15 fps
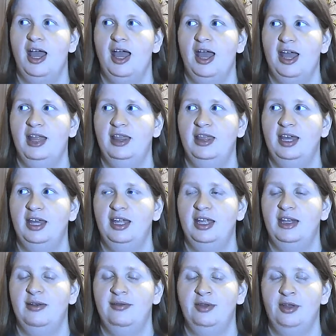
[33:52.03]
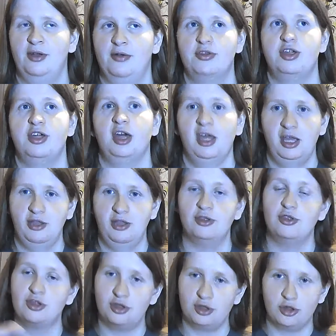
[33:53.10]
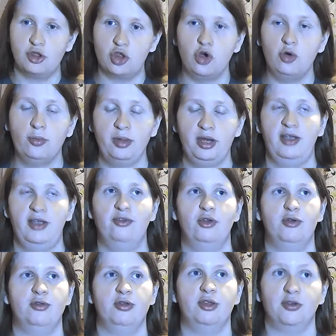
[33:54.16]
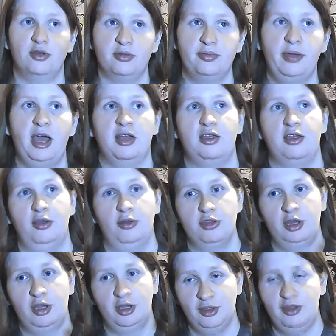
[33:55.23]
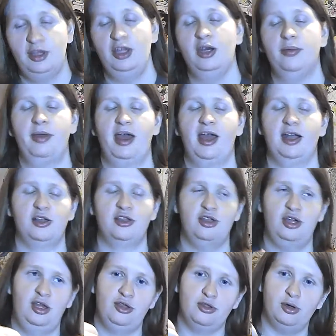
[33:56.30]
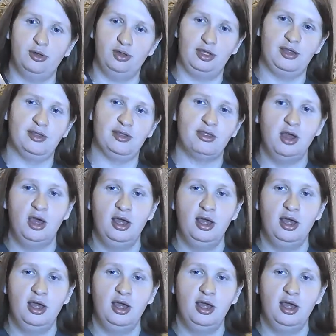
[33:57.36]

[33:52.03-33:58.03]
And then, you know, change so many of those others back, you know, change Dina back, change all these,